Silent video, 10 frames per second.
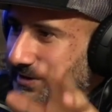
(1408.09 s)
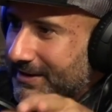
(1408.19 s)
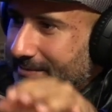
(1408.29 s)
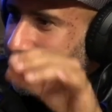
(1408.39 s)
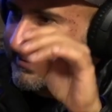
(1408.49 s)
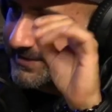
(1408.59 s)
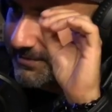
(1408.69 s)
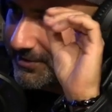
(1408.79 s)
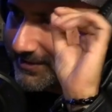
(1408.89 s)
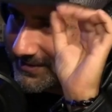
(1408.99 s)
And I'm not even talking
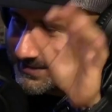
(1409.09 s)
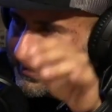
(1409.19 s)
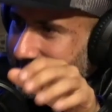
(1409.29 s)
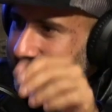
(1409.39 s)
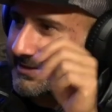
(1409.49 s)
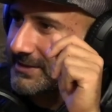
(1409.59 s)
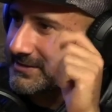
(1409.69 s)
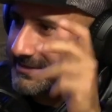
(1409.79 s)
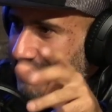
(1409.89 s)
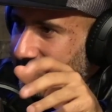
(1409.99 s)
about like that tan thing; they
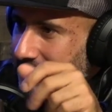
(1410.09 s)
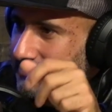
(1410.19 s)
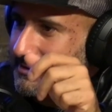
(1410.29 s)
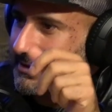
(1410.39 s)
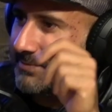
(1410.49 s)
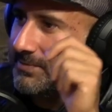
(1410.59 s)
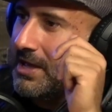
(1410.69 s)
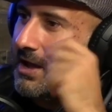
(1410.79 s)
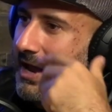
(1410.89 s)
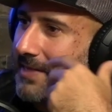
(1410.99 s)
just have a glow to them,
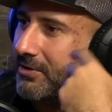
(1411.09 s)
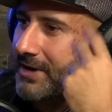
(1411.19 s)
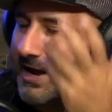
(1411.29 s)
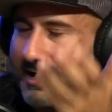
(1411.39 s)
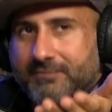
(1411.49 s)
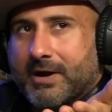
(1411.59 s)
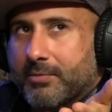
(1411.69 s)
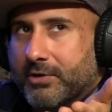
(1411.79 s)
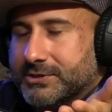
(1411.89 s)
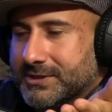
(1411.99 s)
and they're in higher
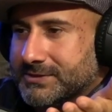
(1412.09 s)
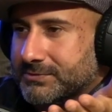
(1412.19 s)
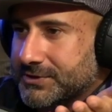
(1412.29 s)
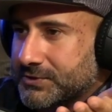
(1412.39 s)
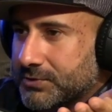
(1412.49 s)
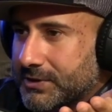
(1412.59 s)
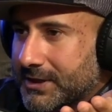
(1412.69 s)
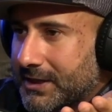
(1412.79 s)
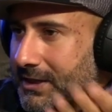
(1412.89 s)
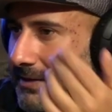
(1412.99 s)
vibrations, which is really key.